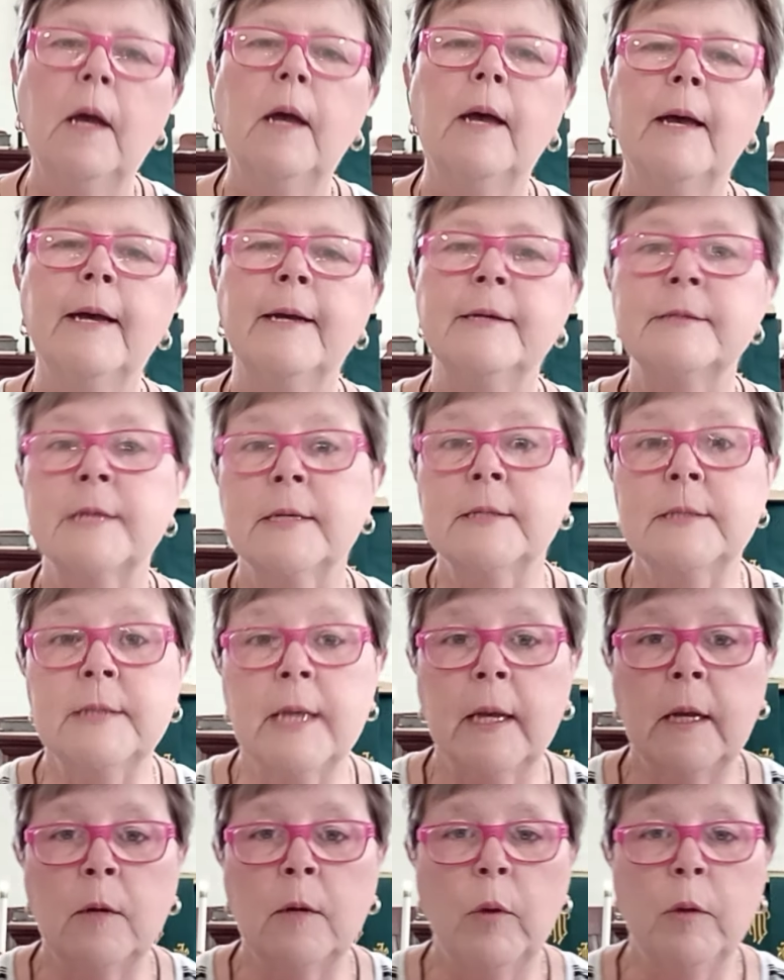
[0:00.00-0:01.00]
As I
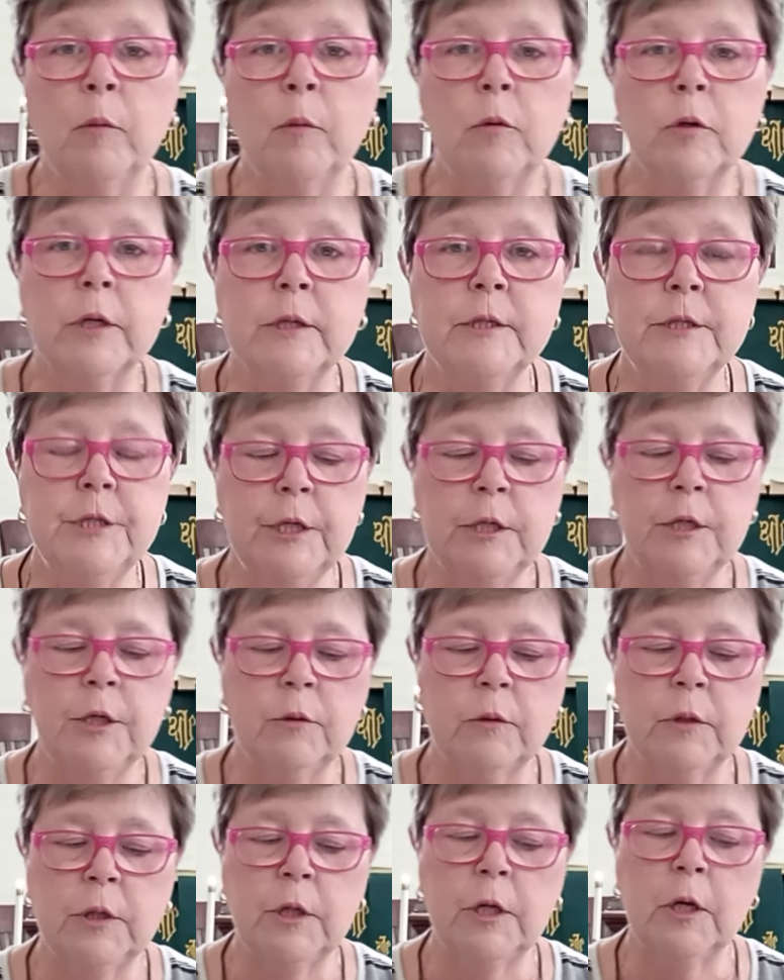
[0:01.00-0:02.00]
said, we will
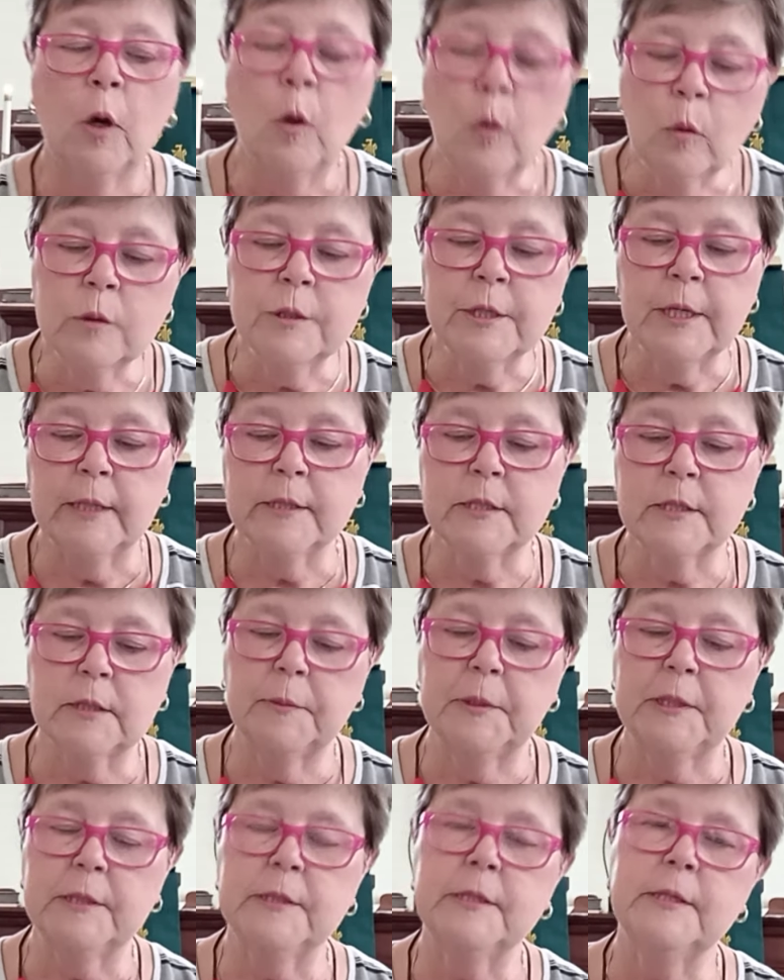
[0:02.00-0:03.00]
continue in the Old
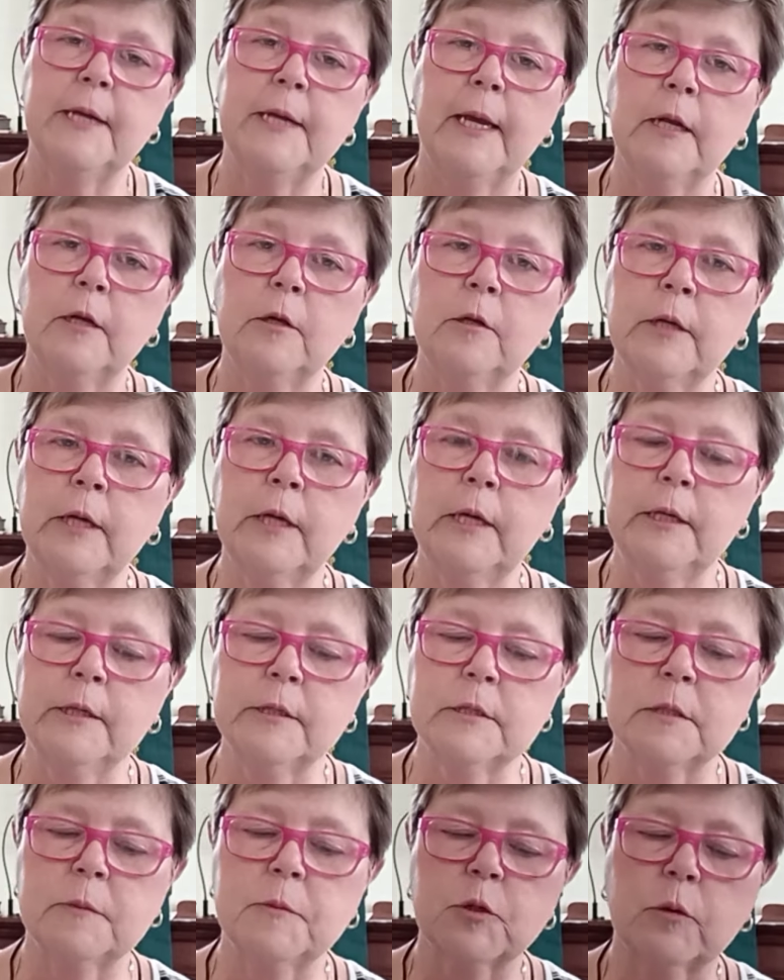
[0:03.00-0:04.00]
Testament today, looking at
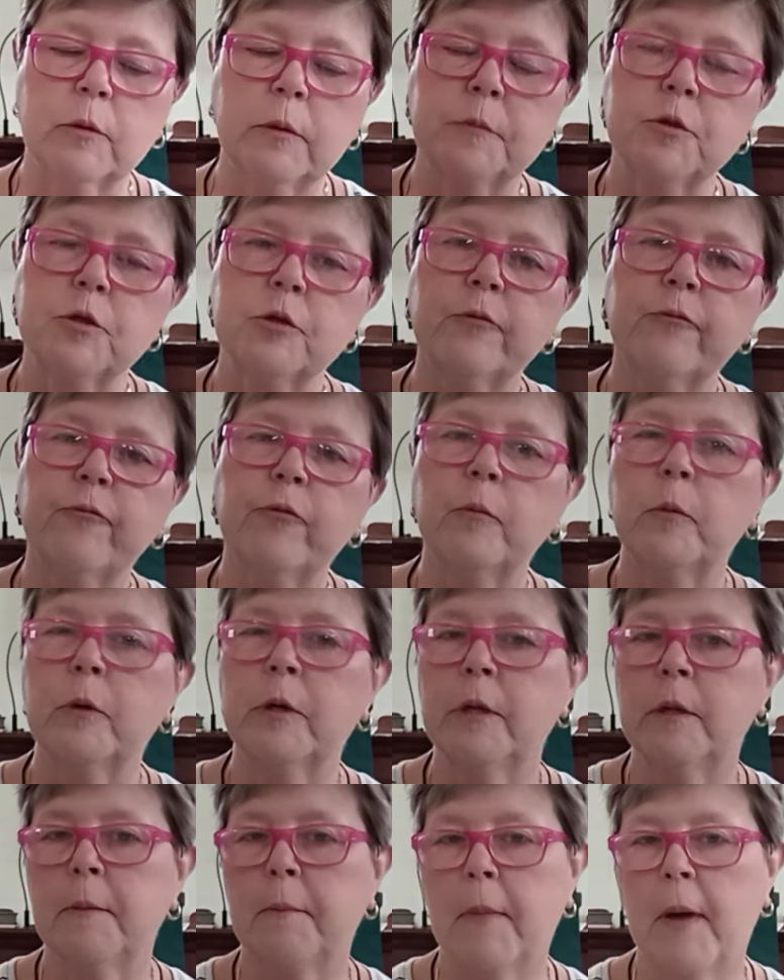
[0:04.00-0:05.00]
some scripture from one
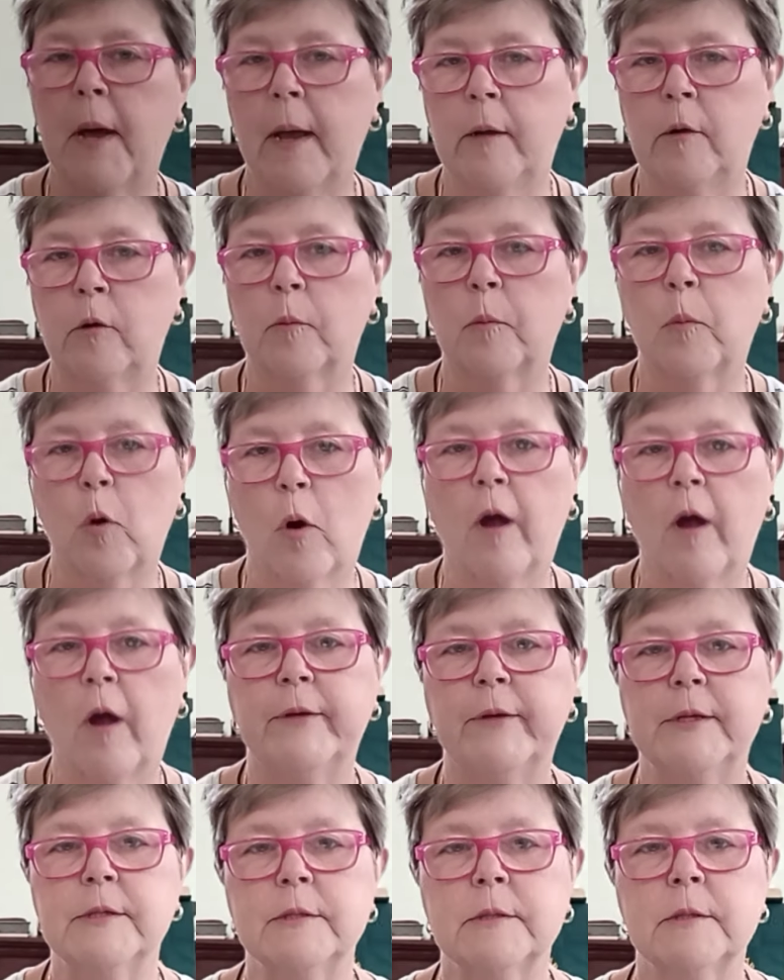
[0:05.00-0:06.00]
of the minor
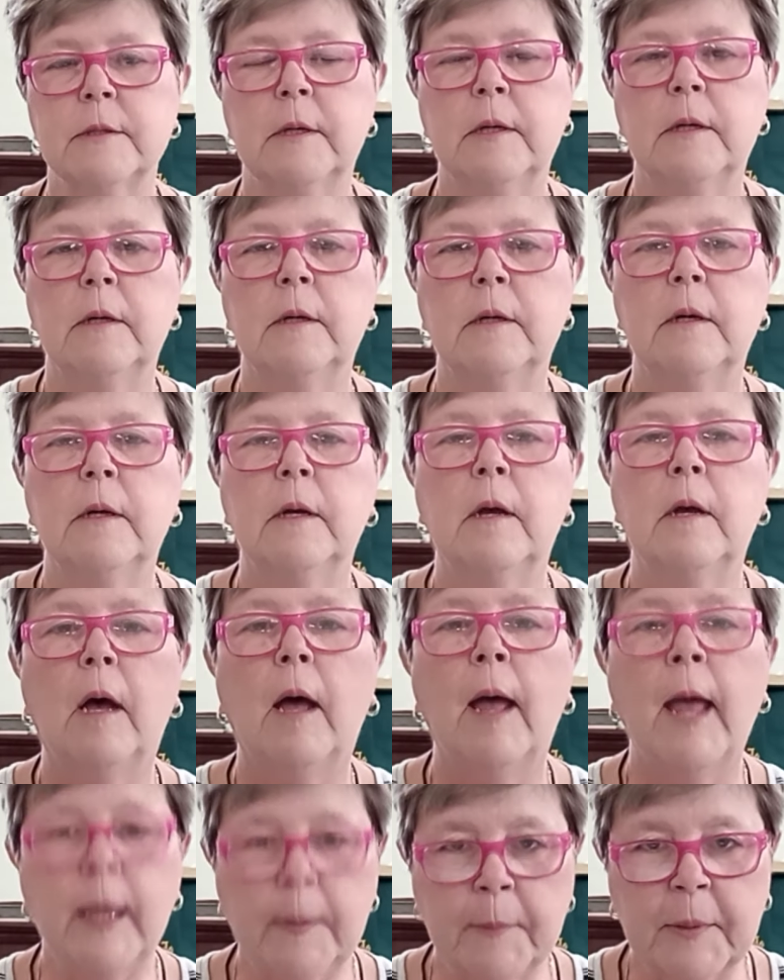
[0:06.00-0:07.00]
prophets,
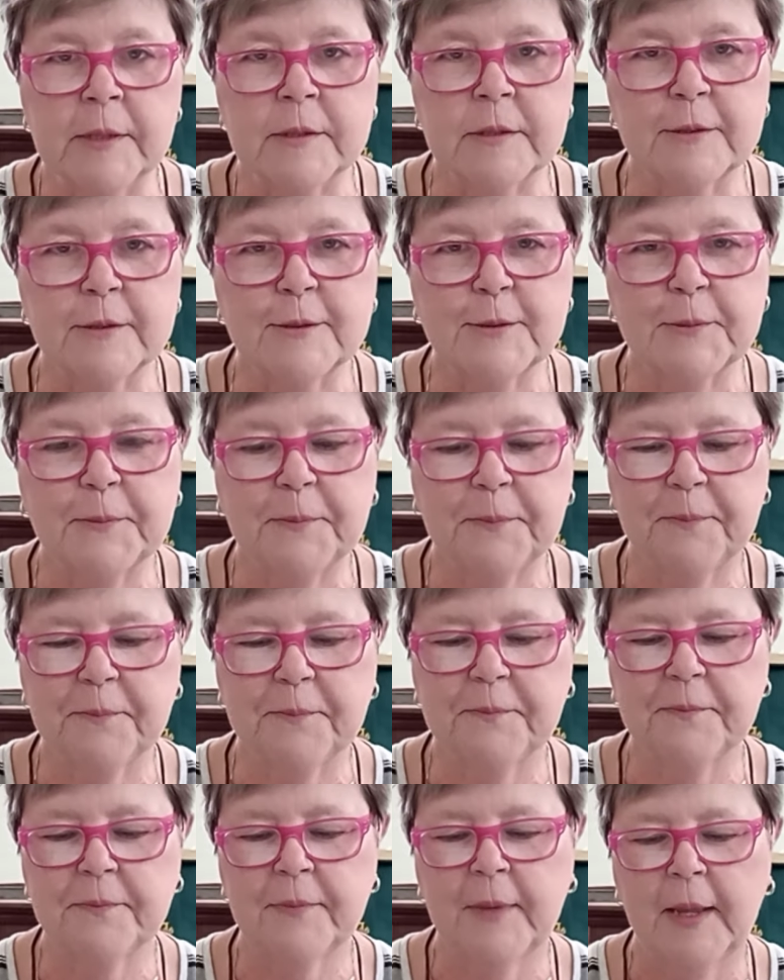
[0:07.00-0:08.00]
Amos.
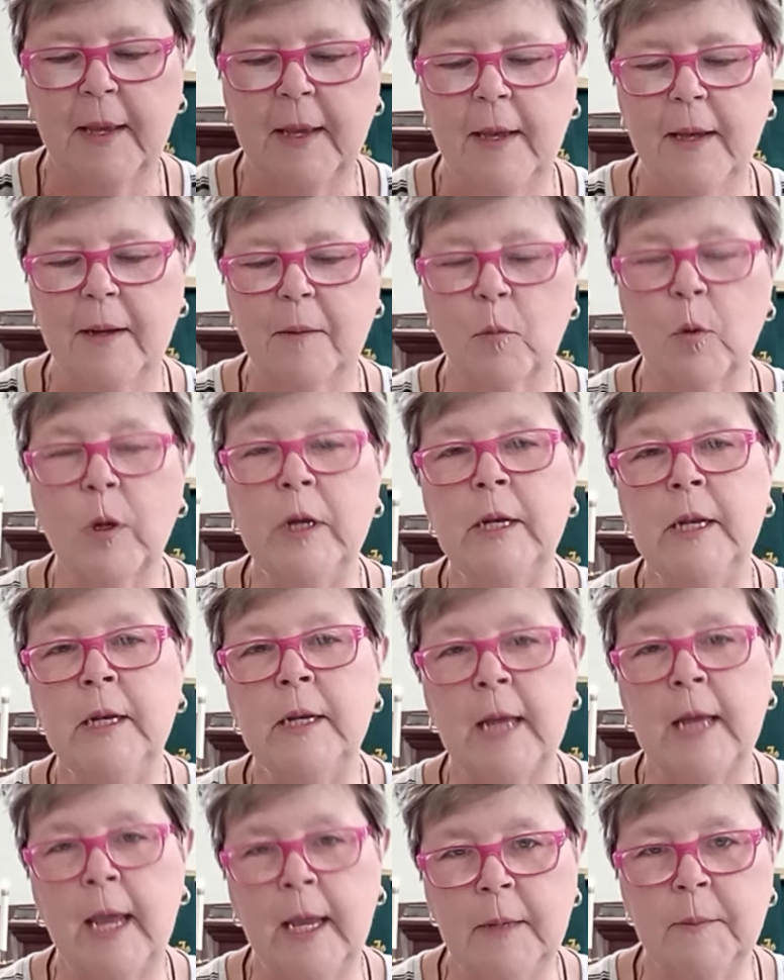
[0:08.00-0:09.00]

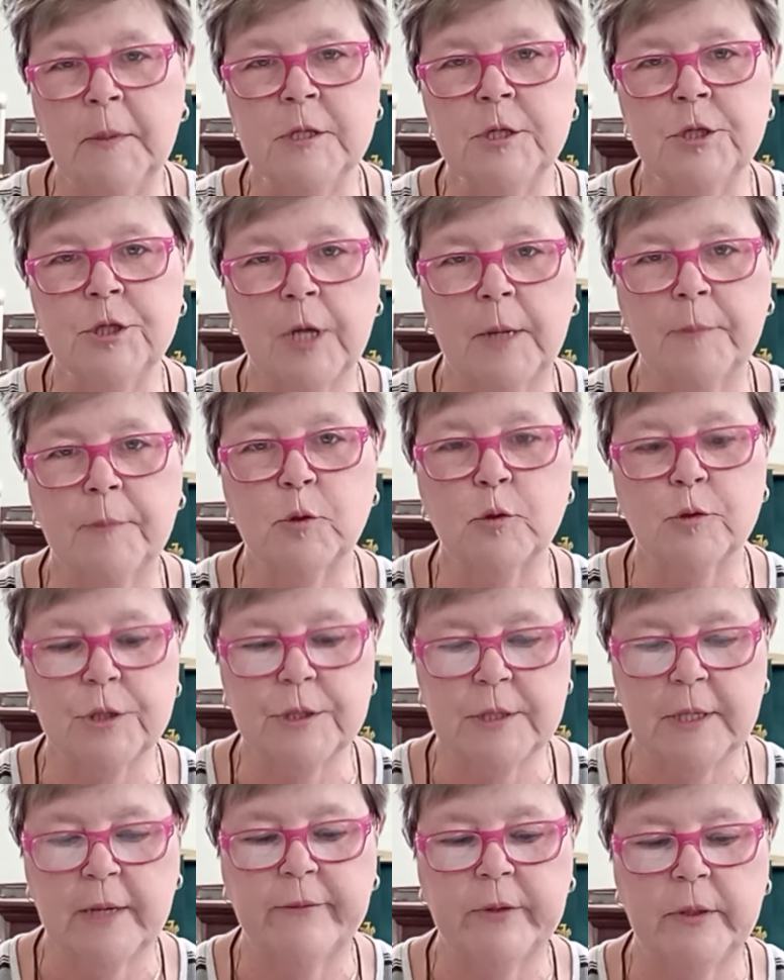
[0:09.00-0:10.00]
Reading Amos chapter
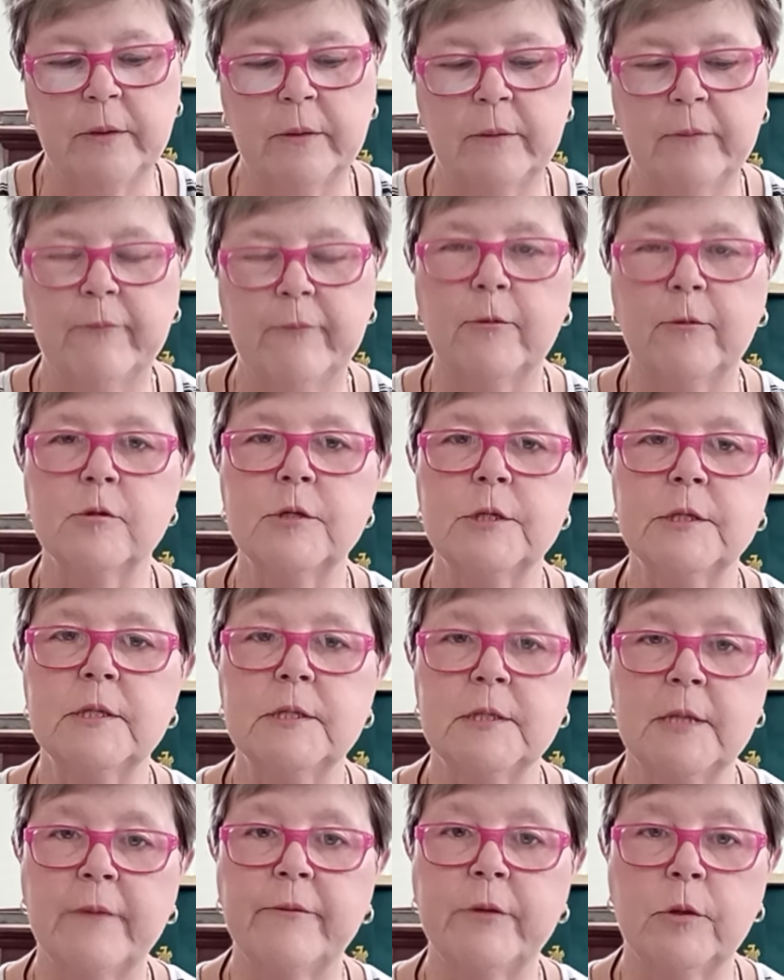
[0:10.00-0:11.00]
7, verses
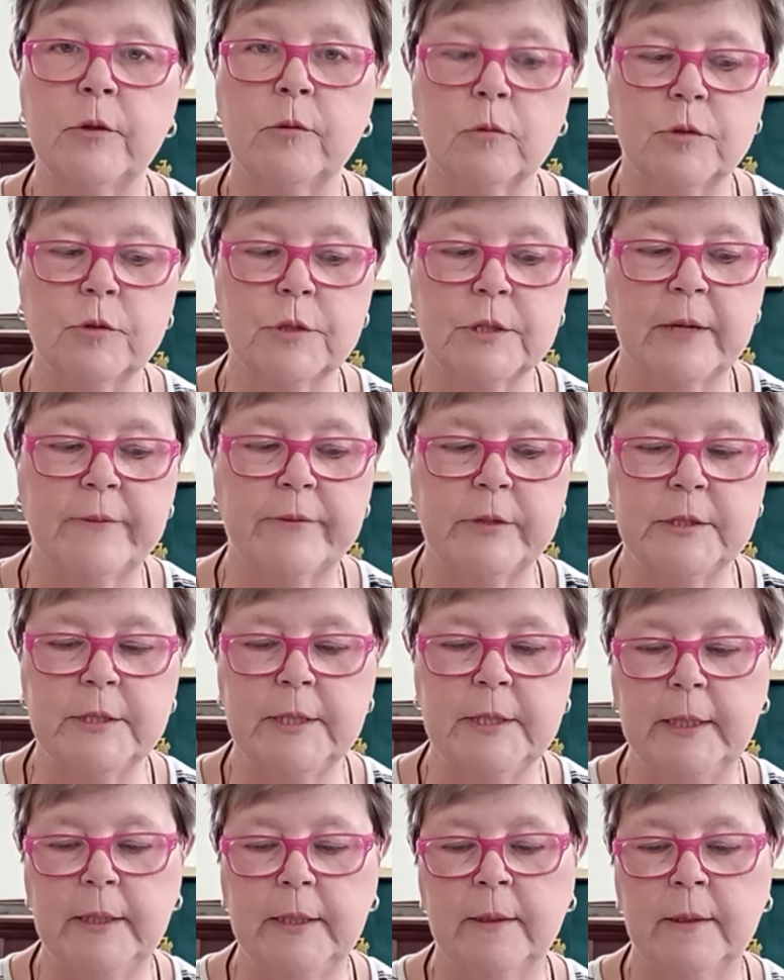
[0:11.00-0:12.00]
7 through
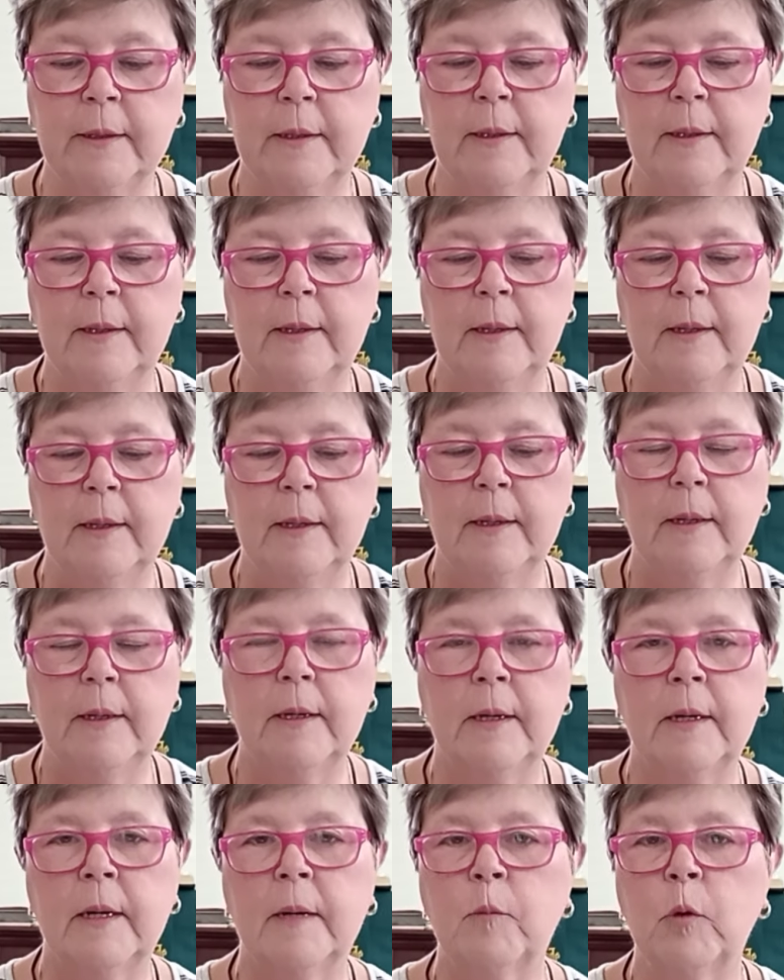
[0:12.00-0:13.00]
17
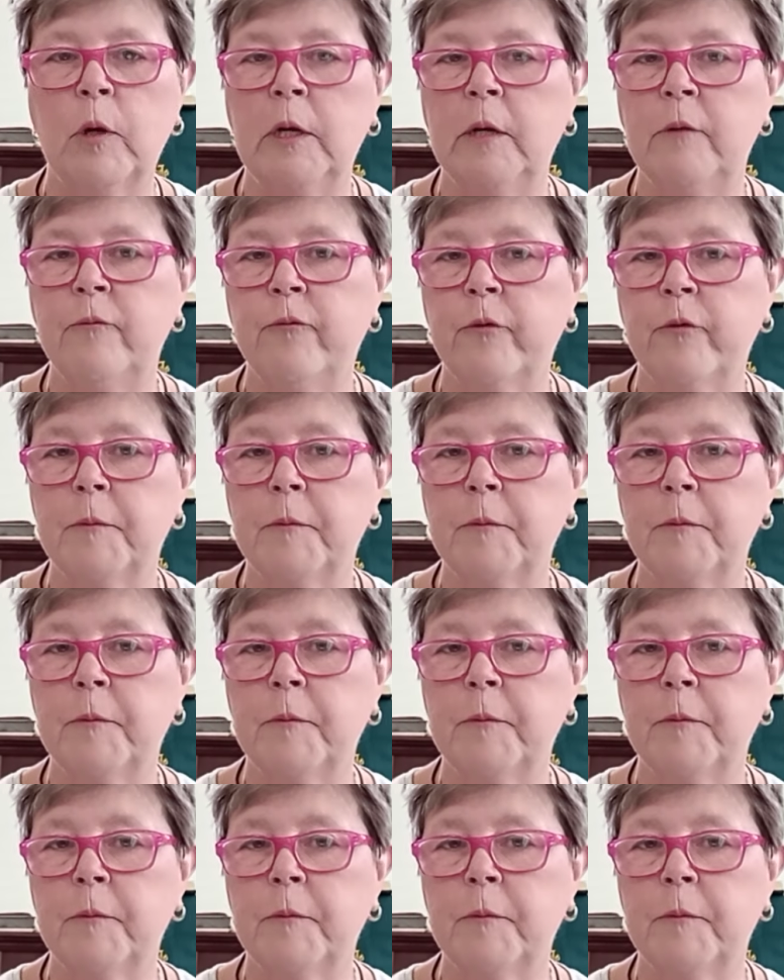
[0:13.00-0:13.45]
and I'm reading from the